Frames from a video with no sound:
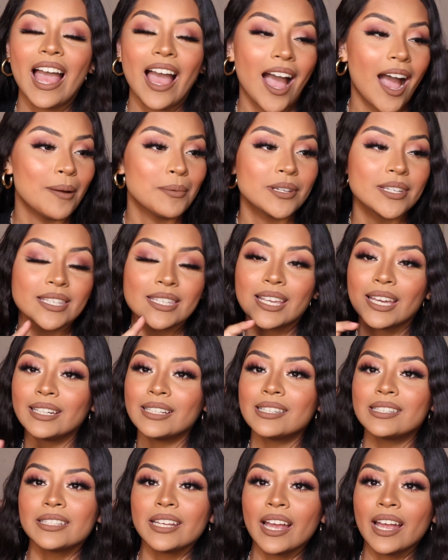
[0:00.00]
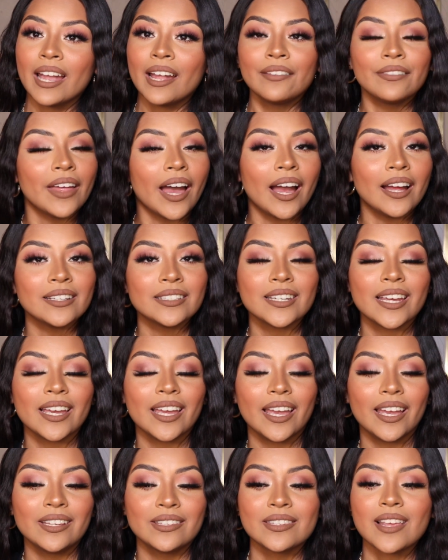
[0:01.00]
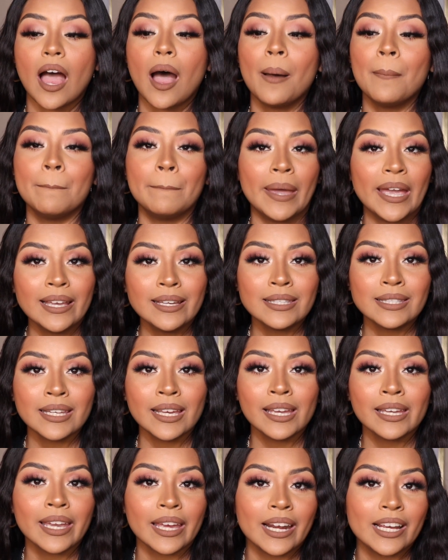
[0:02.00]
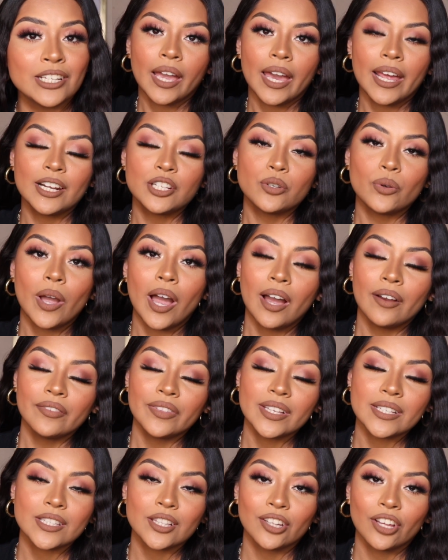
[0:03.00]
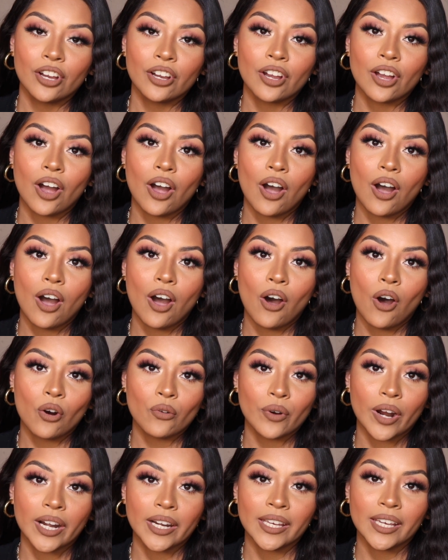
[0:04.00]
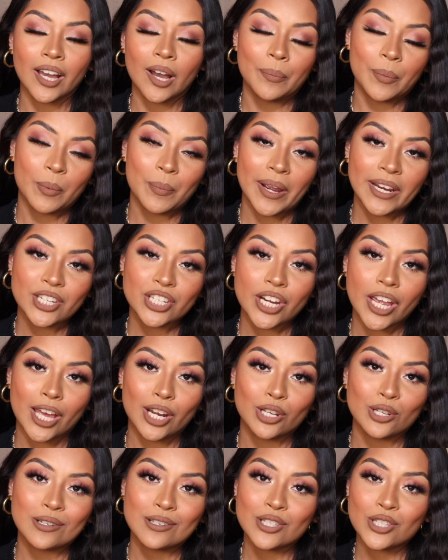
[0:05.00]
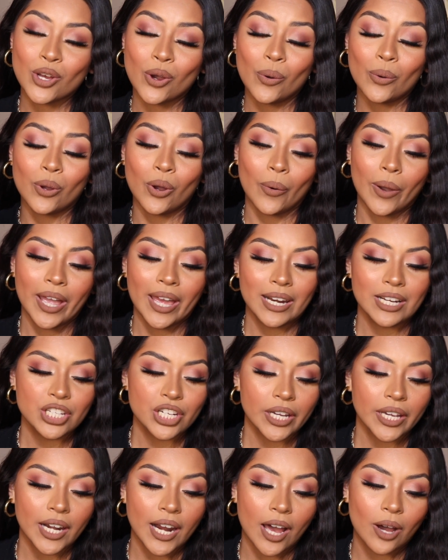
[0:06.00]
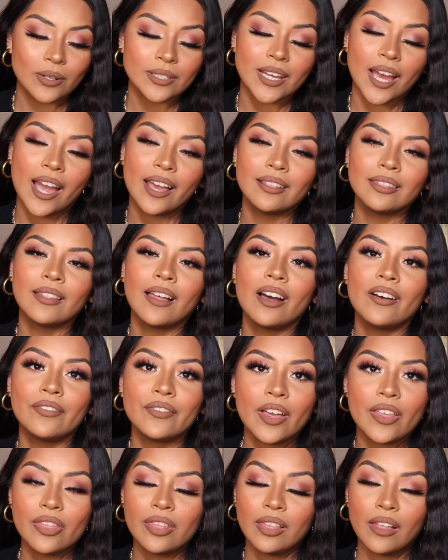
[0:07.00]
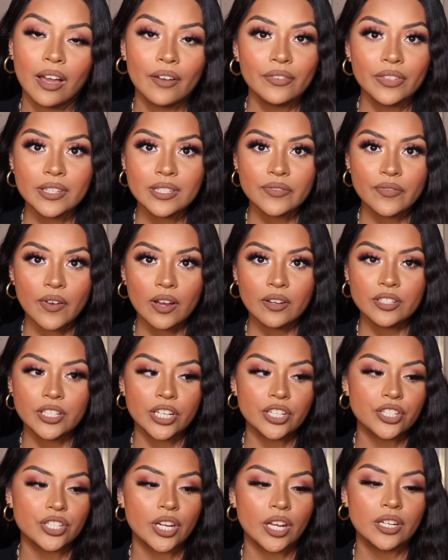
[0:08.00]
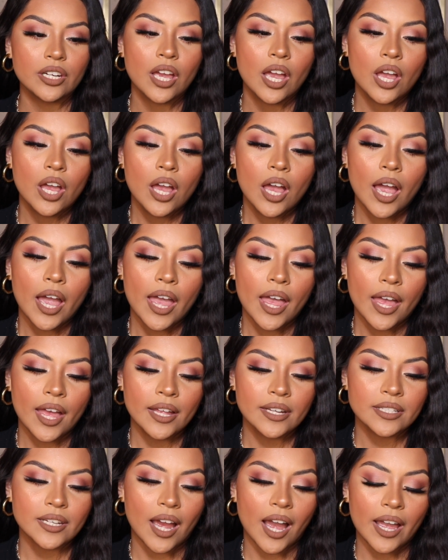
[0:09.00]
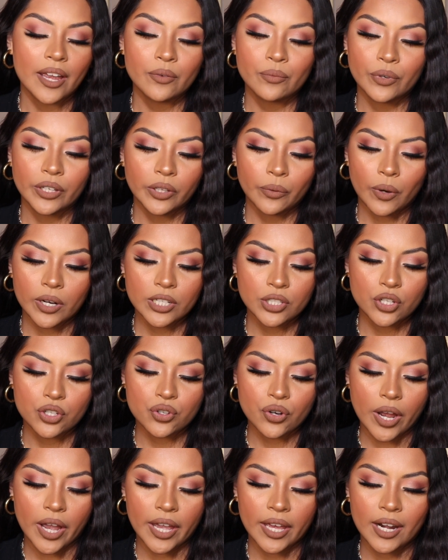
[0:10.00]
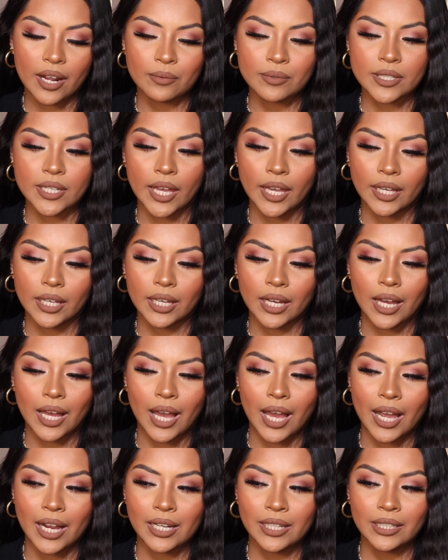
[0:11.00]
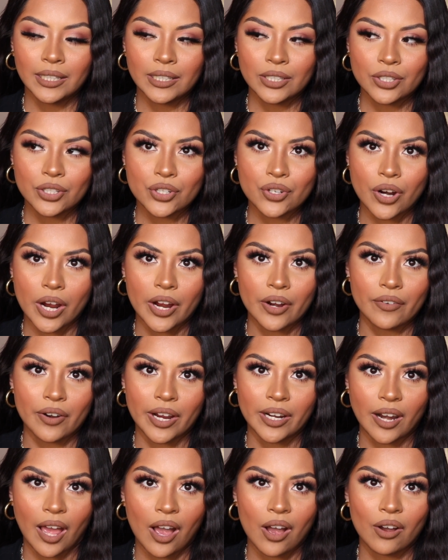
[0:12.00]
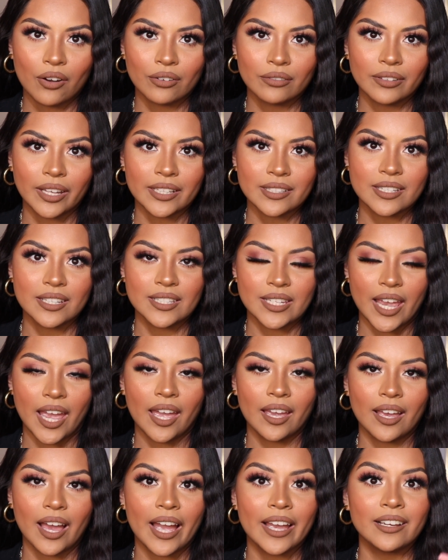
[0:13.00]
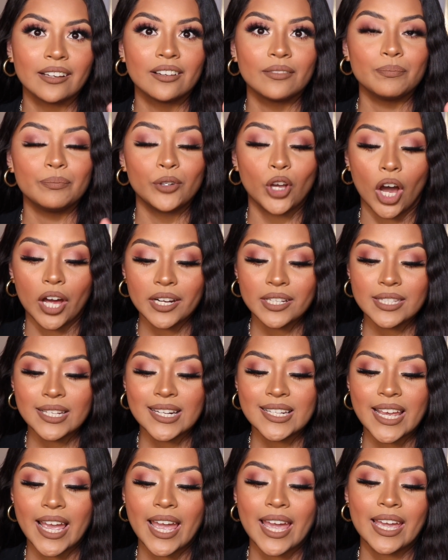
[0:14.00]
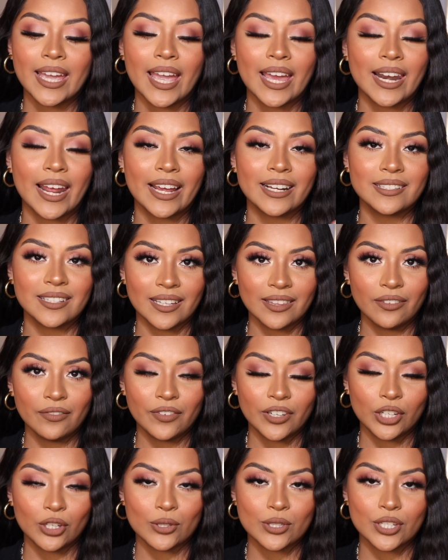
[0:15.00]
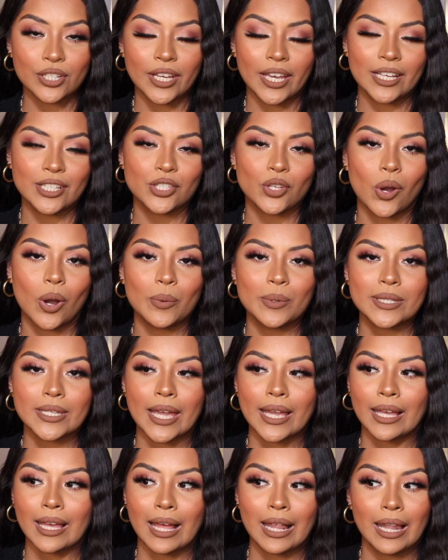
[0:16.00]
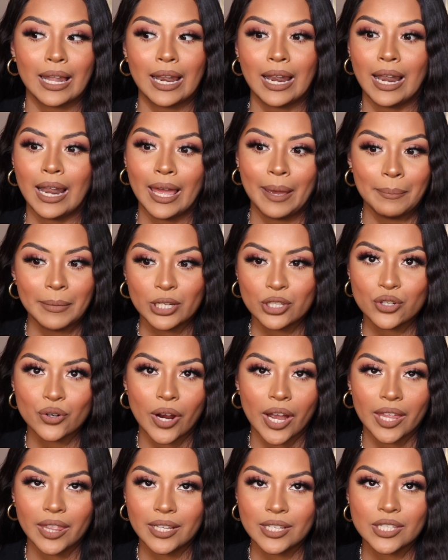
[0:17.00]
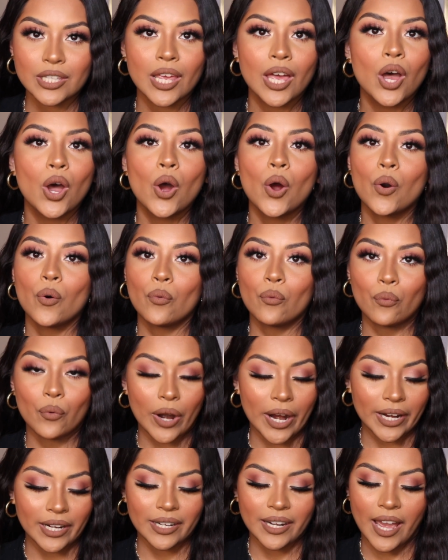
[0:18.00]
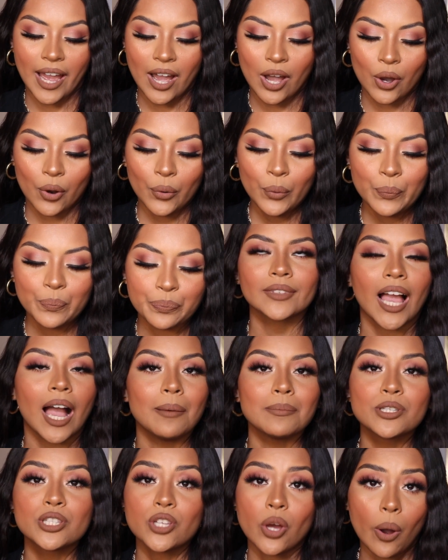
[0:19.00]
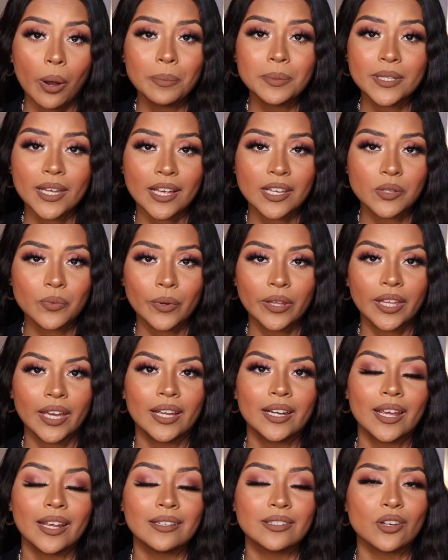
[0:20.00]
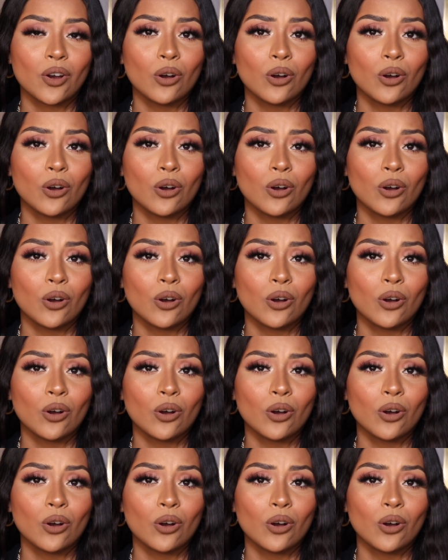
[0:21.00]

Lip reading: I'm just gonna say that it's amazing. And I do have this look already up on my channel, so go ahead and check it out. I love this foundation and I really wanted to try it. I was like, I need to try it right now, like today. I got it today and I did the video today, so I was like, let me try this right now. I'm so obsessed with it. It's